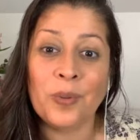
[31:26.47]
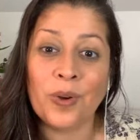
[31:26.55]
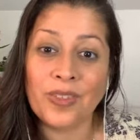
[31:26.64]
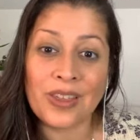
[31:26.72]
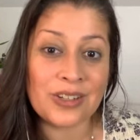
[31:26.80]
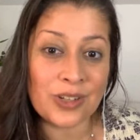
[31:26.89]

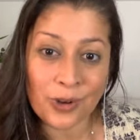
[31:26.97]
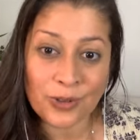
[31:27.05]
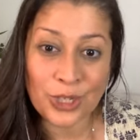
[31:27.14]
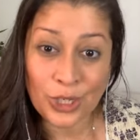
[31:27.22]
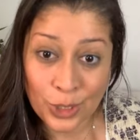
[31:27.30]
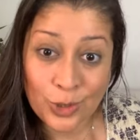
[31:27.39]
where they
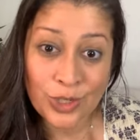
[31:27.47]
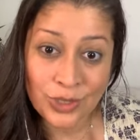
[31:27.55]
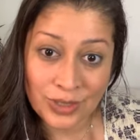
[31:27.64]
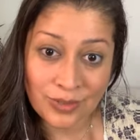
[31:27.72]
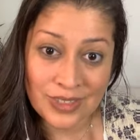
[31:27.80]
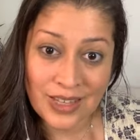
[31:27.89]
don't
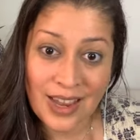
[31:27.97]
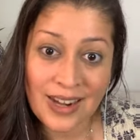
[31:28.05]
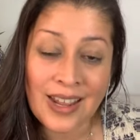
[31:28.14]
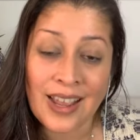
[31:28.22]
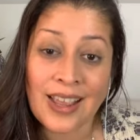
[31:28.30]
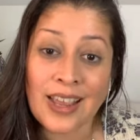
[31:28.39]
usually
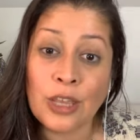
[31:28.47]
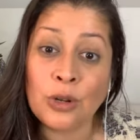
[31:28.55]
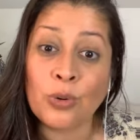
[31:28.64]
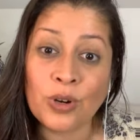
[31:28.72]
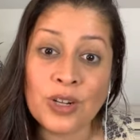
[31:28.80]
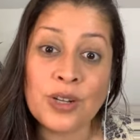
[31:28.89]
reside
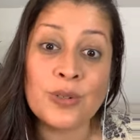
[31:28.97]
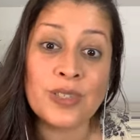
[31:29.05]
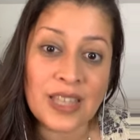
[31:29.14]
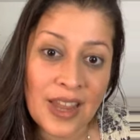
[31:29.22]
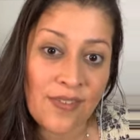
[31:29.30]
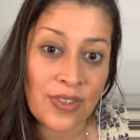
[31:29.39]
in order to
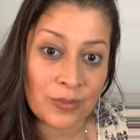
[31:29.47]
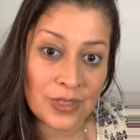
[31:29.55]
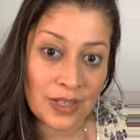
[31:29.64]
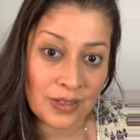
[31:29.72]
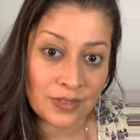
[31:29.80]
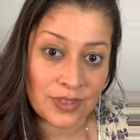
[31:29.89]
save
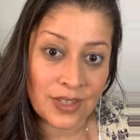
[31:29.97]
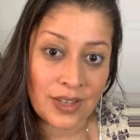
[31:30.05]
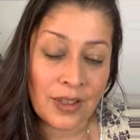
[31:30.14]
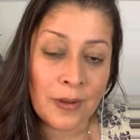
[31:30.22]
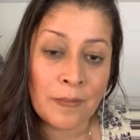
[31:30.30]
themselves.